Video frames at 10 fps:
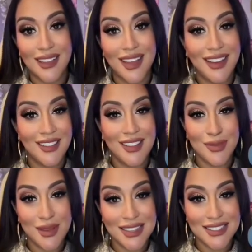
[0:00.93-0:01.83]
Hello there,
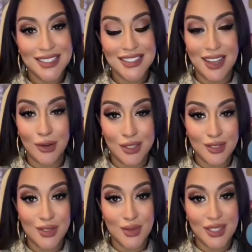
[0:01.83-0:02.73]
Pisces. How are you
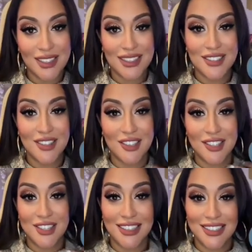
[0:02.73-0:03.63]
doing? It is your girl,
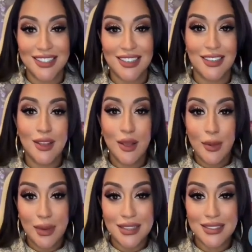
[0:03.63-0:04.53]
Julissa.
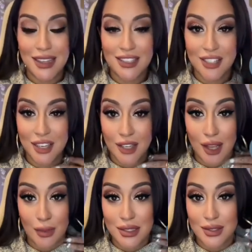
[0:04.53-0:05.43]
Please like, share,
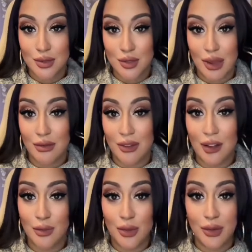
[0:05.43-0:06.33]
comment, subscribe,
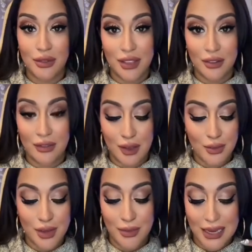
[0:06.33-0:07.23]
follow me wherever you found
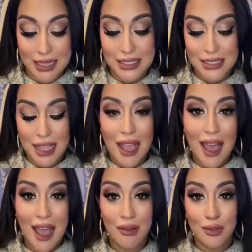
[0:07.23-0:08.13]
me. Bless.
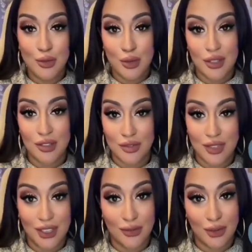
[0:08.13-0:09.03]
I have a New Year's
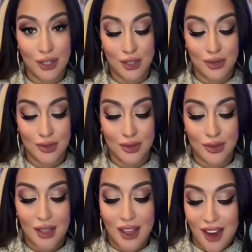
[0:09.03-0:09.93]
reading for you.
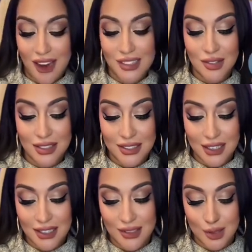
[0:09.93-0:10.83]
All right, so let's get
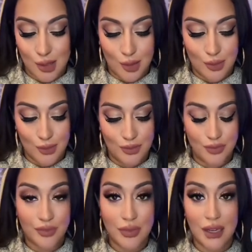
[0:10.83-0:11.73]
it. Let's go.
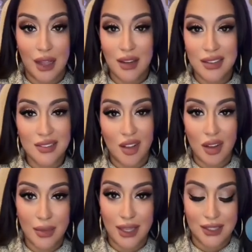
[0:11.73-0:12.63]
Loud ass car
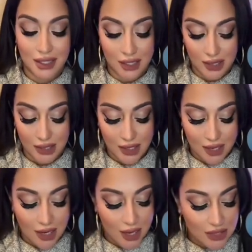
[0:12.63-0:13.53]
back there.
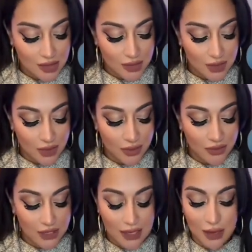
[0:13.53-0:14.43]
All right, so something could be
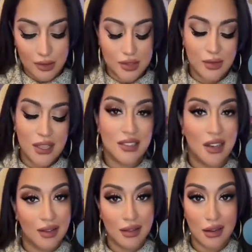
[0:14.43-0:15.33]
really loud or somebody has a
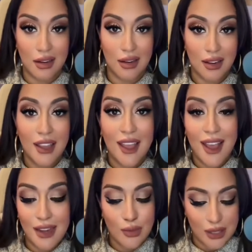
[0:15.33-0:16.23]
loud car.
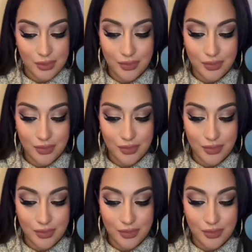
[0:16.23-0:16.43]
Anyway,